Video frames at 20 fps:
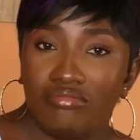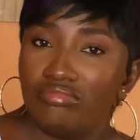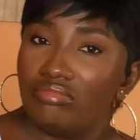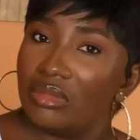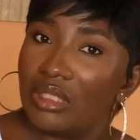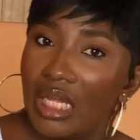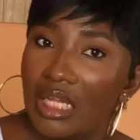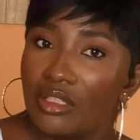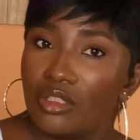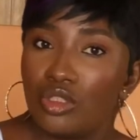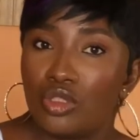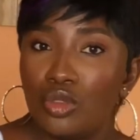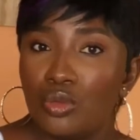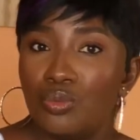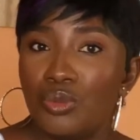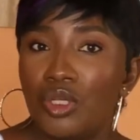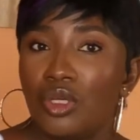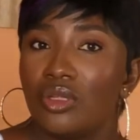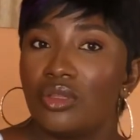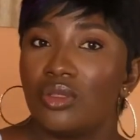than to
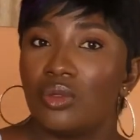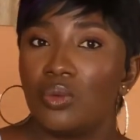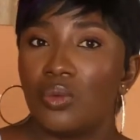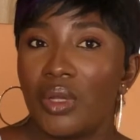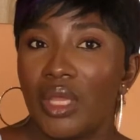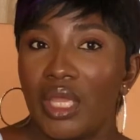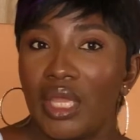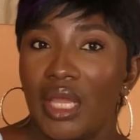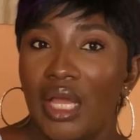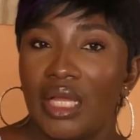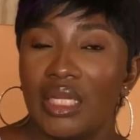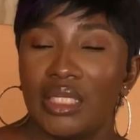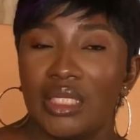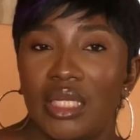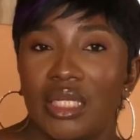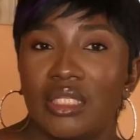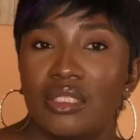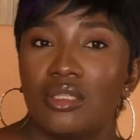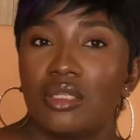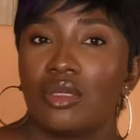be on the way and
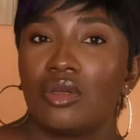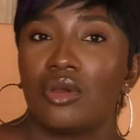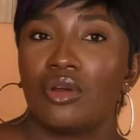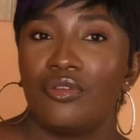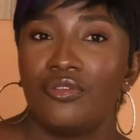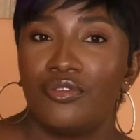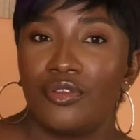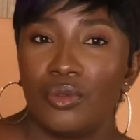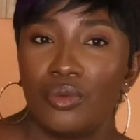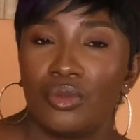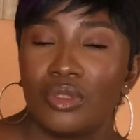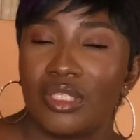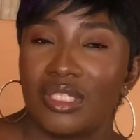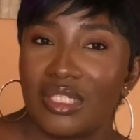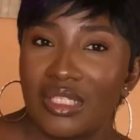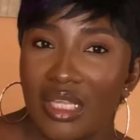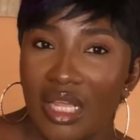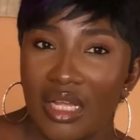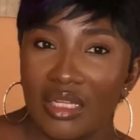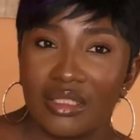then the curfew would
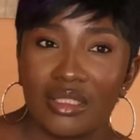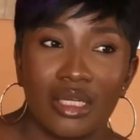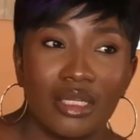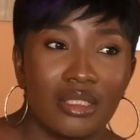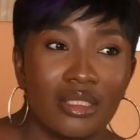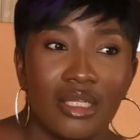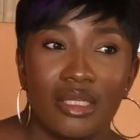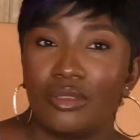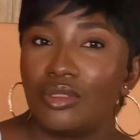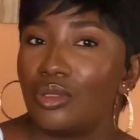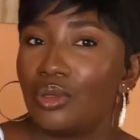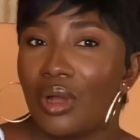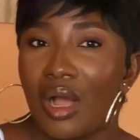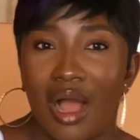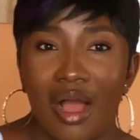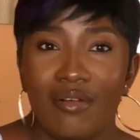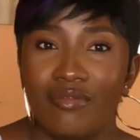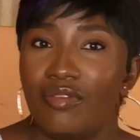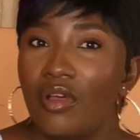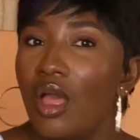start and then you
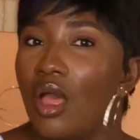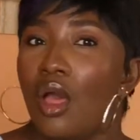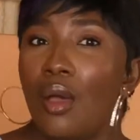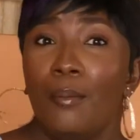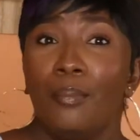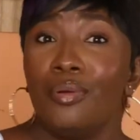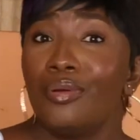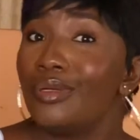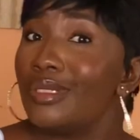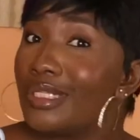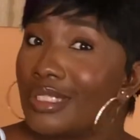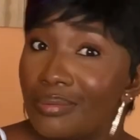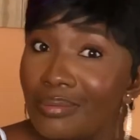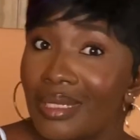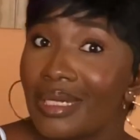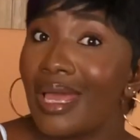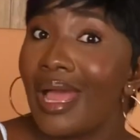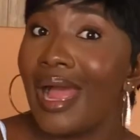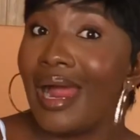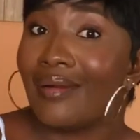have
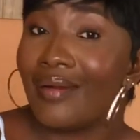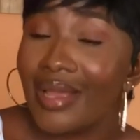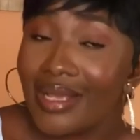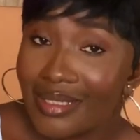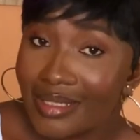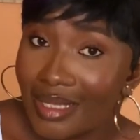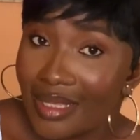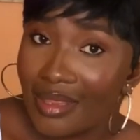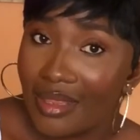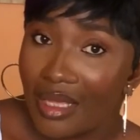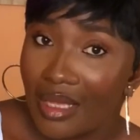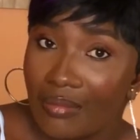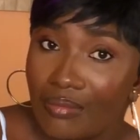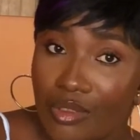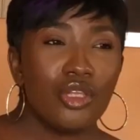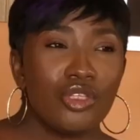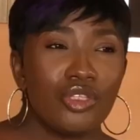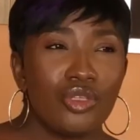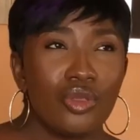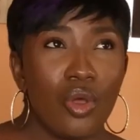policemen harassing them.
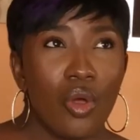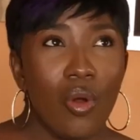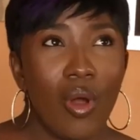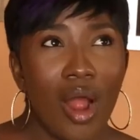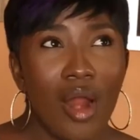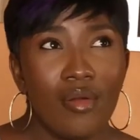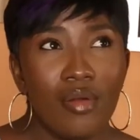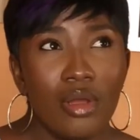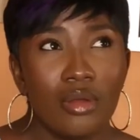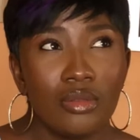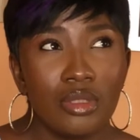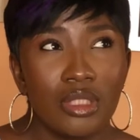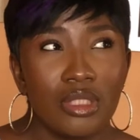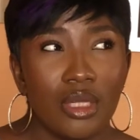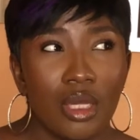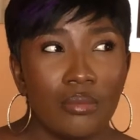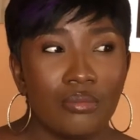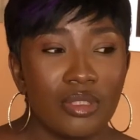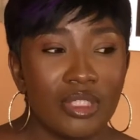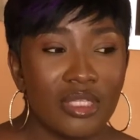So around
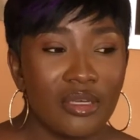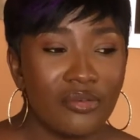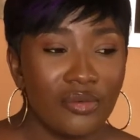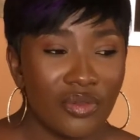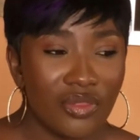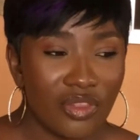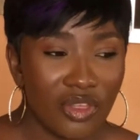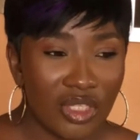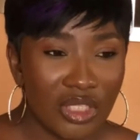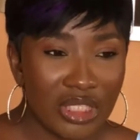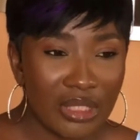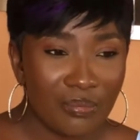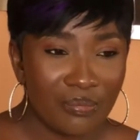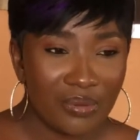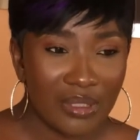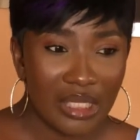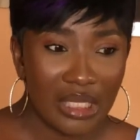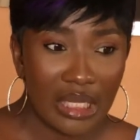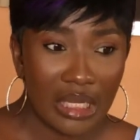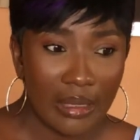7:30
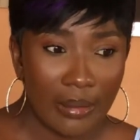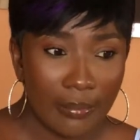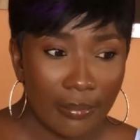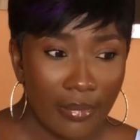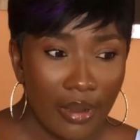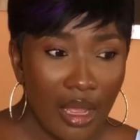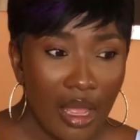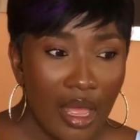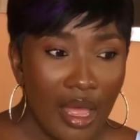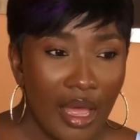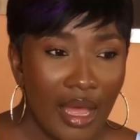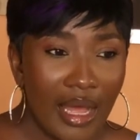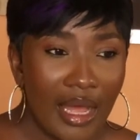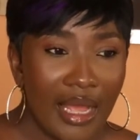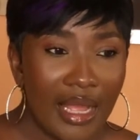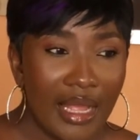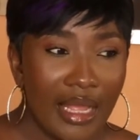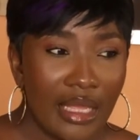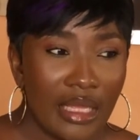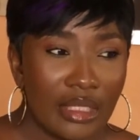p.m.
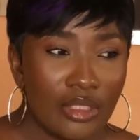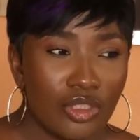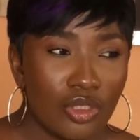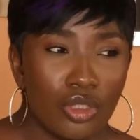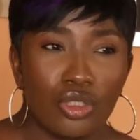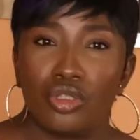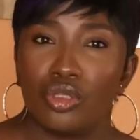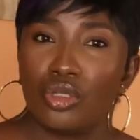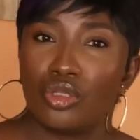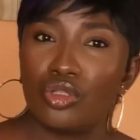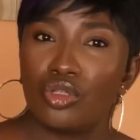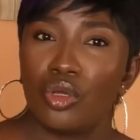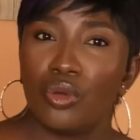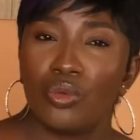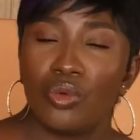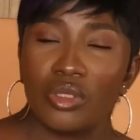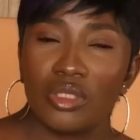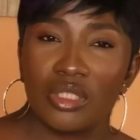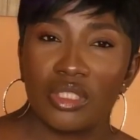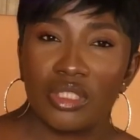I just saw
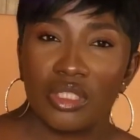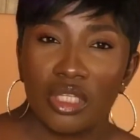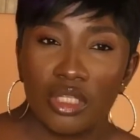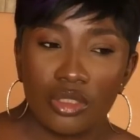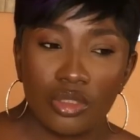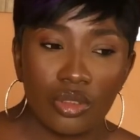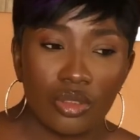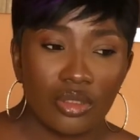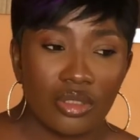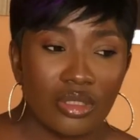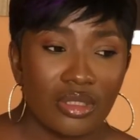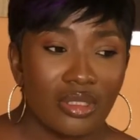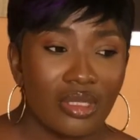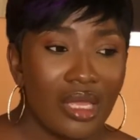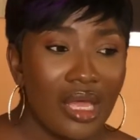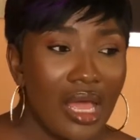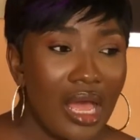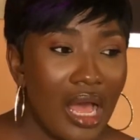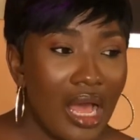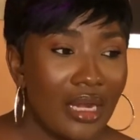someone's status
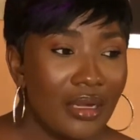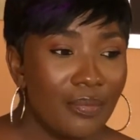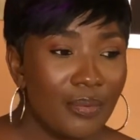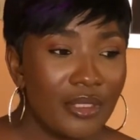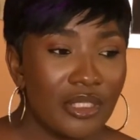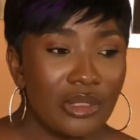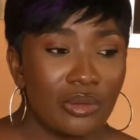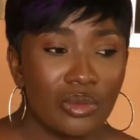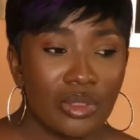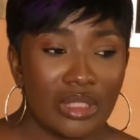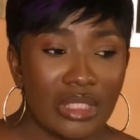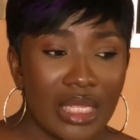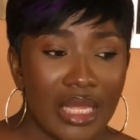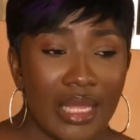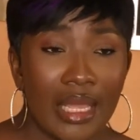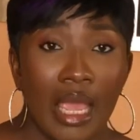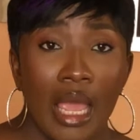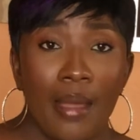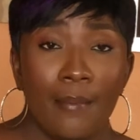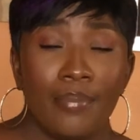and the person was
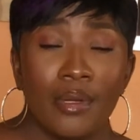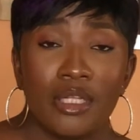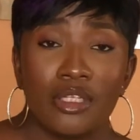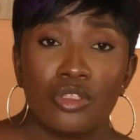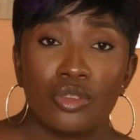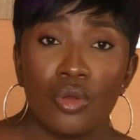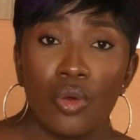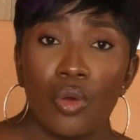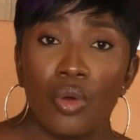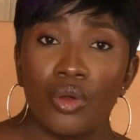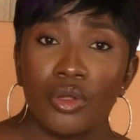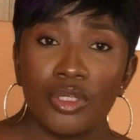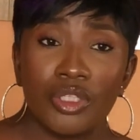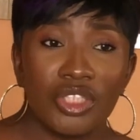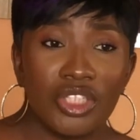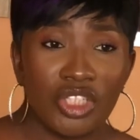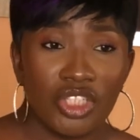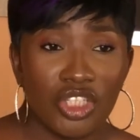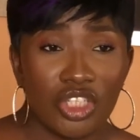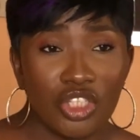like, please go on
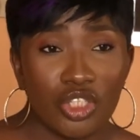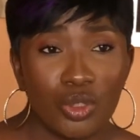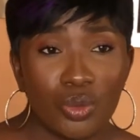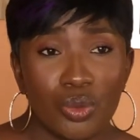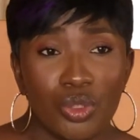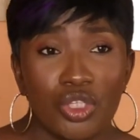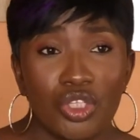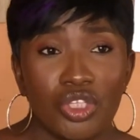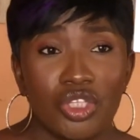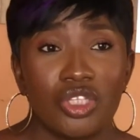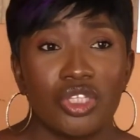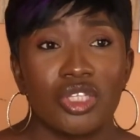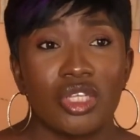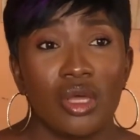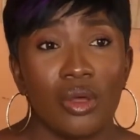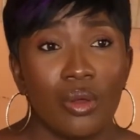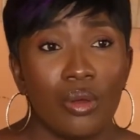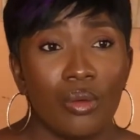DJ Switch's